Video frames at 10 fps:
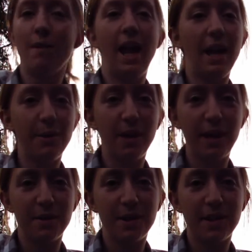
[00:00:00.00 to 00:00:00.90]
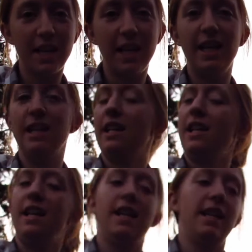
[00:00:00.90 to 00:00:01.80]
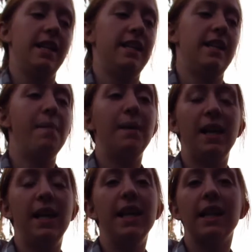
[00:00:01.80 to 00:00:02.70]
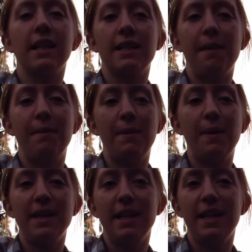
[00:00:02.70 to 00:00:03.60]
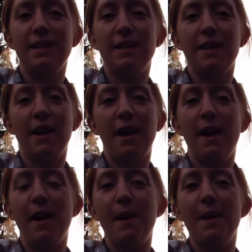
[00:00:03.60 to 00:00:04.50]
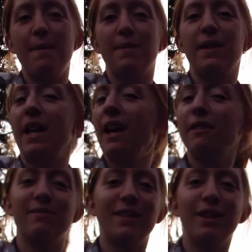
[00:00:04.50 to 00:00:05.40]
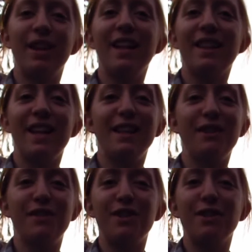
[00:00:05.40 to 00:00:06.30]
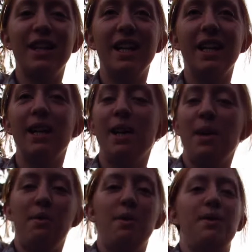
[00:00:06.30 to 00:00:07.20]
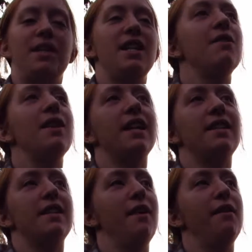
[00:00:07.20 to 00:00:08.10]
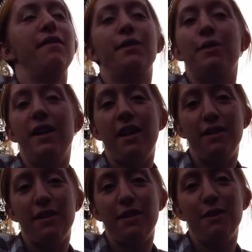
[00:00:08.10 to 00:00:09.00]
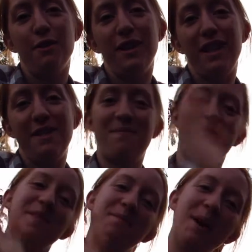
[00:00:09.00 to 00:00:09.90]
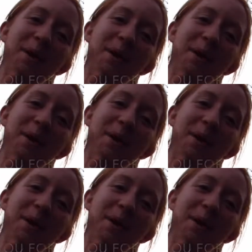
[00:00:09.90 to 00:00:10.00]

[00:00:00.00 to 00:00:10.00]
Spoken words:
Anyone else that's keen, send me a link, send me a message. Yeah. Great, thank you for joining. We will see you next time for another story. Bye